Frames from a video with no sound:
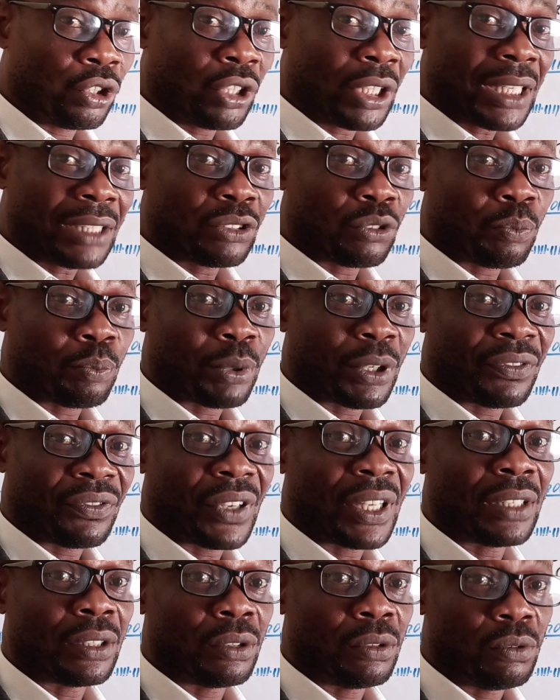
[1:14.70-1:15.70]
order to
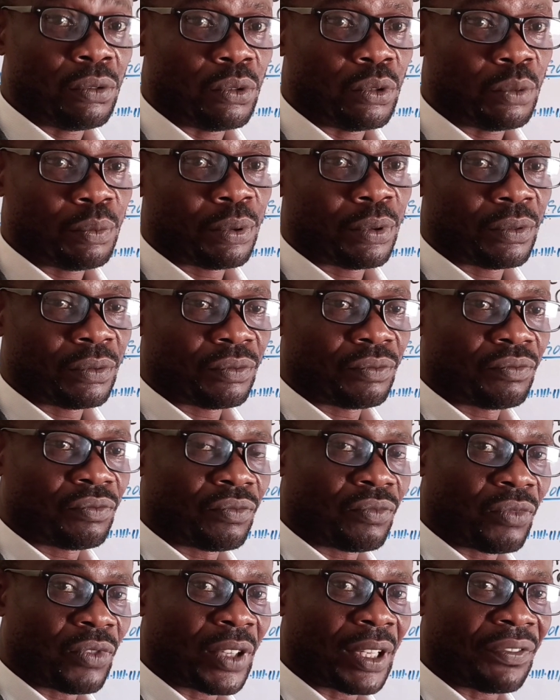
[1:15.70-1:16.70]
prevent loop,
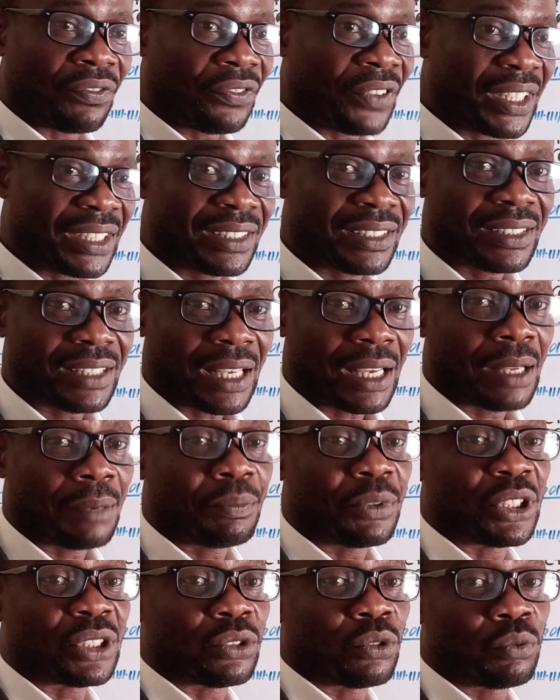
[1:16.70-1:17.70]
the first
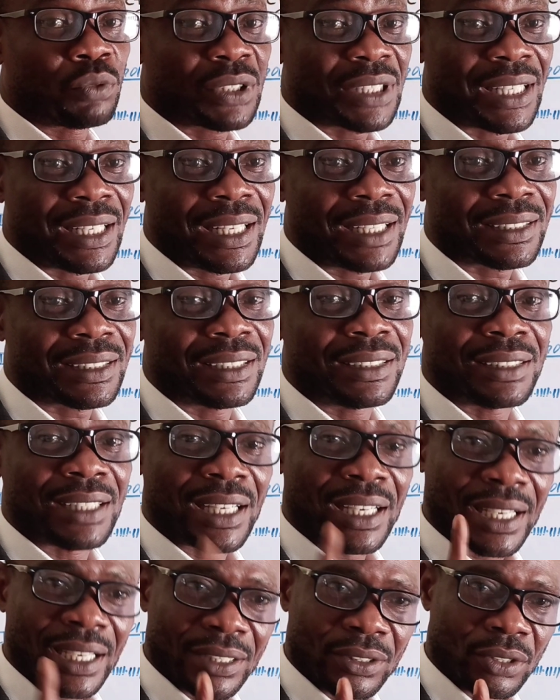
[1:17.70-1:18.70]
step is to selecting
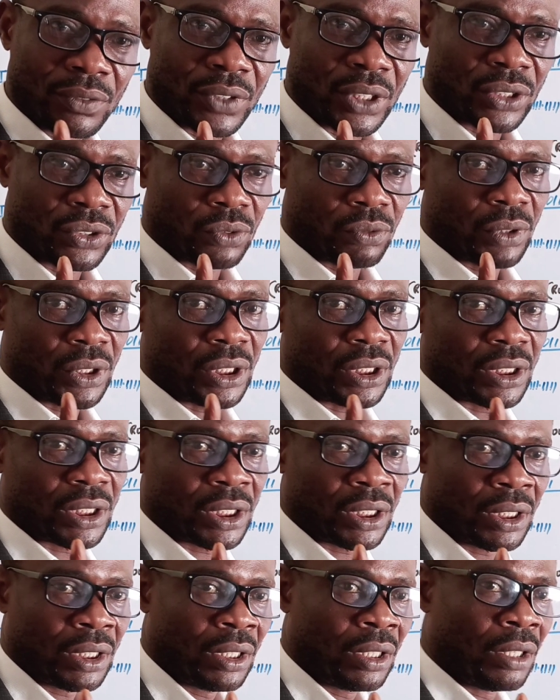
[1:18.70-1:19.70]
the head of the
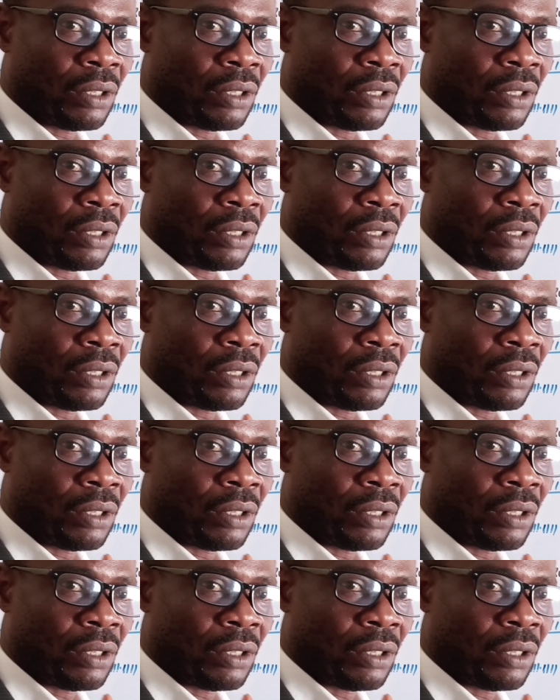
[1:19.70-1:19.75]
switch,